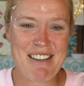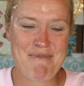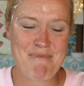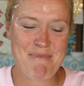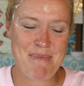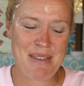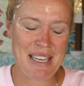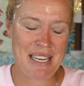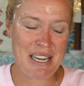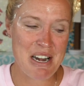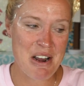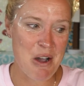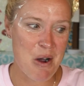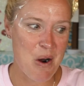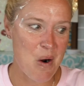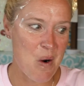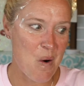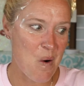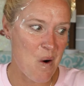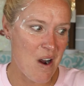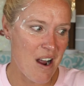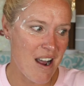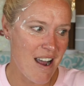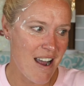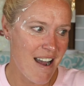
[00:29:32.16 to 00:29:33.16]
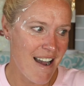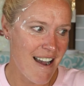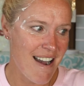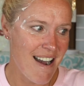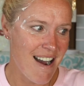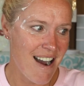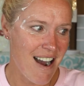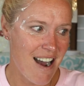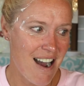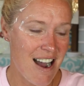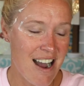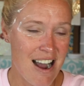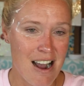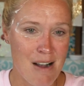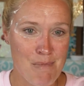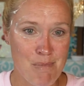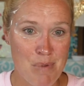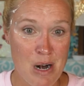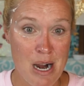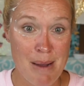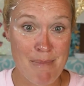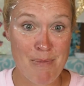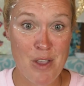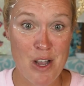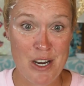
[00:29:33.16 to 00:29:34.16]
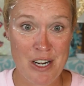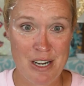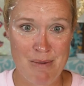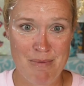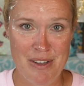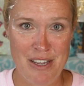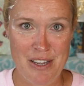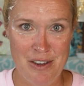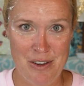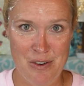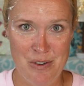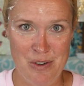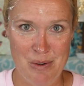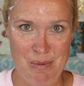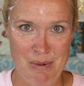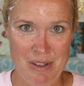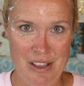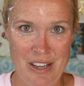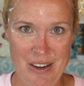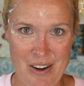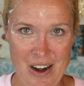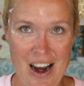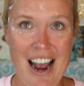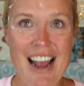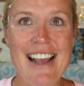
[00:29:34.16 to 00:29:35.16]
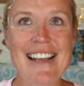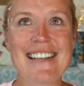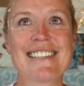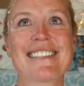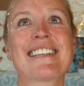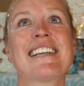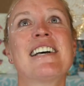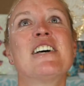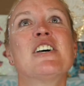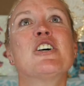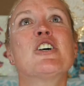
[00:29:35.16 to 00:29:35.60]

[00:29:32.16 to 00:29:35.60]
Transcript: let me know. Um, but I'm not going to be a YouTuber that cries.